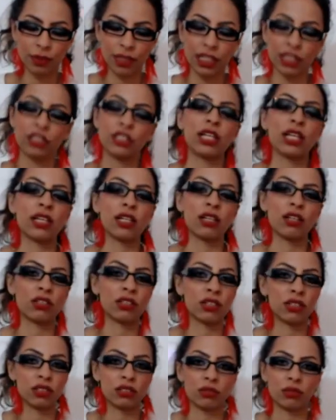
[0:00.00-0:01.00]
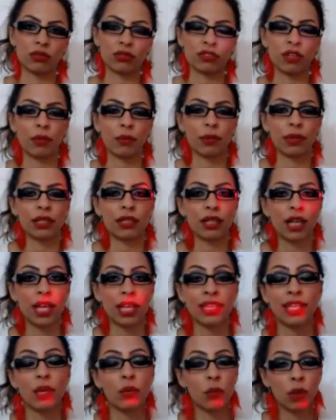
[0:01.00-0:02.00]
to be educated on this sort of topic,
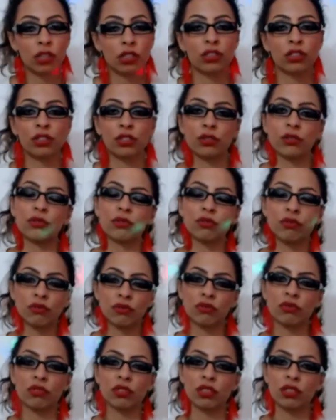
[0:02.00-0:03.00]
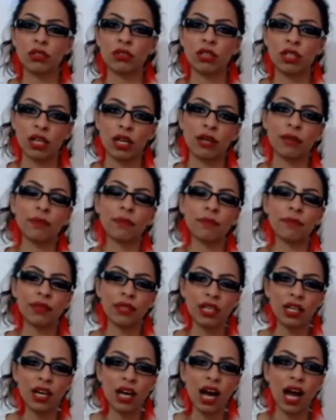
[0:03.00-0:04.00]
and they want to. So yeah,
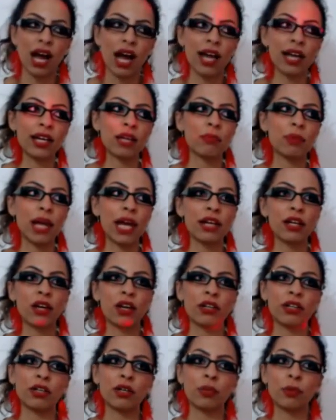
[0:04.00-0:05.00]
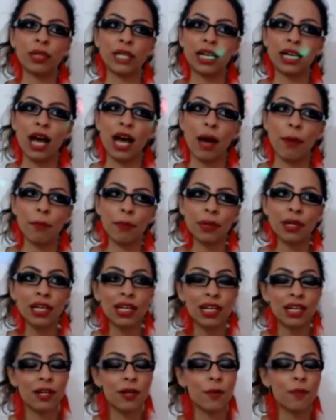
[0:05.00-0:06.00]
I plan on opening up
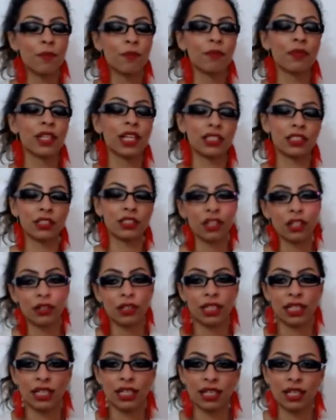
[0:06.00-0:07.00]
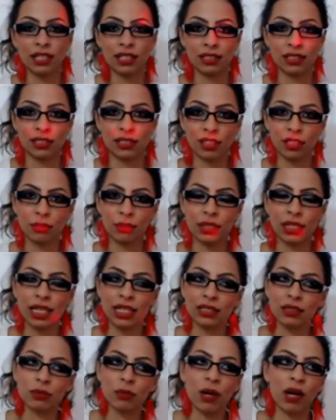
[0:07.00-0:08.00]
a studio here in
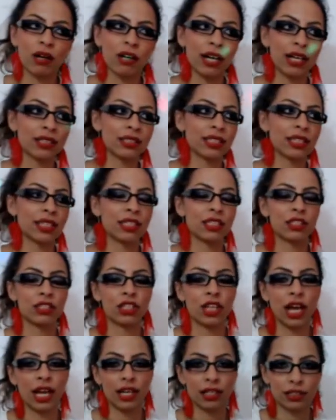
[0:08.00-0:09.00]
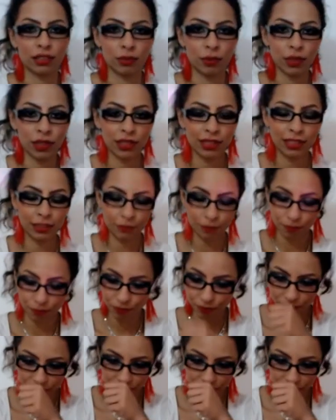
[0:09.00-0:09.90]
Durban as well as in Johannesburg.